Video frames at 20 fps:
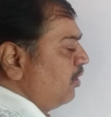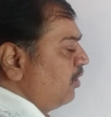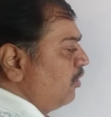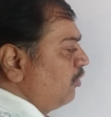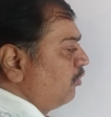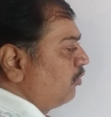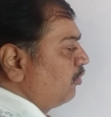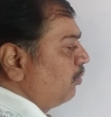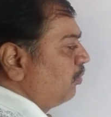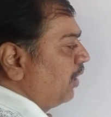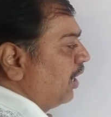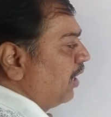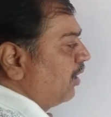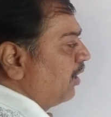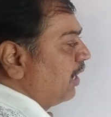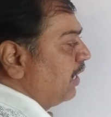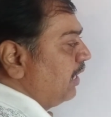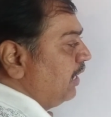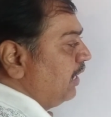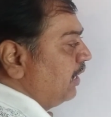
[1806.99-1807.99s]
So we can
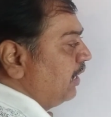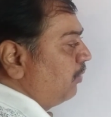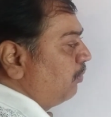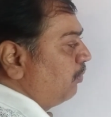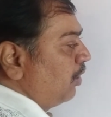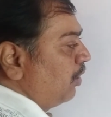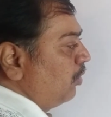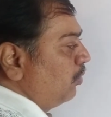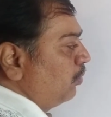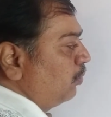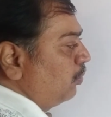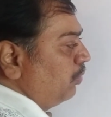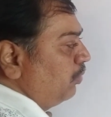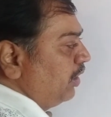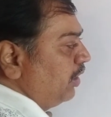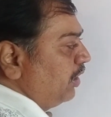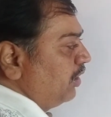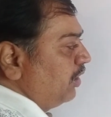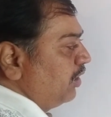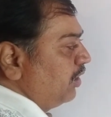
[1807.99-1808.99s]
write equal to
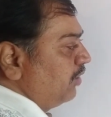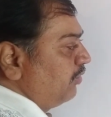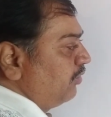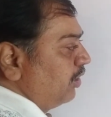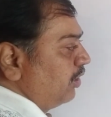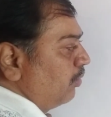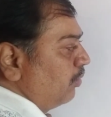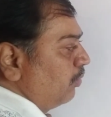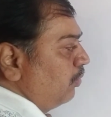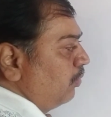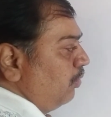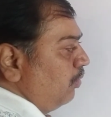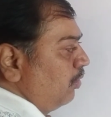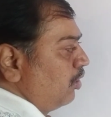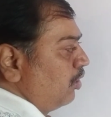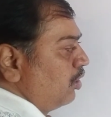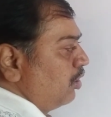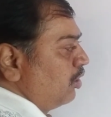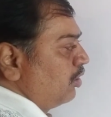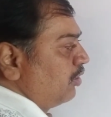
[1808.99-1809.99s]
E0
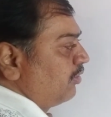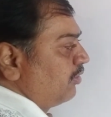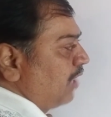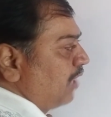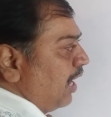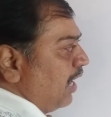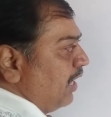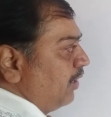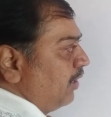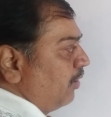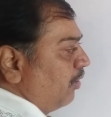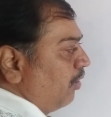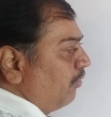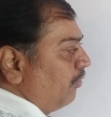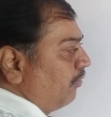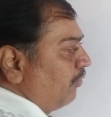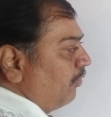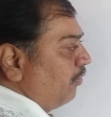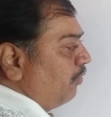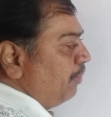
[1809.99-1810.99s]
sine of
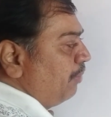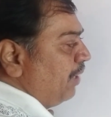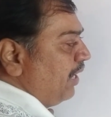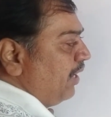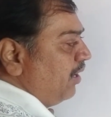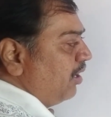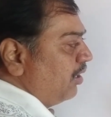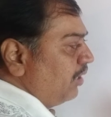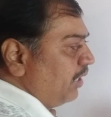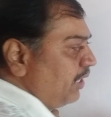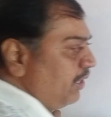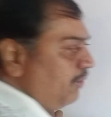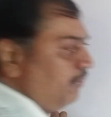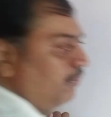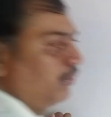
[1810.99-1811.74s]
omega t.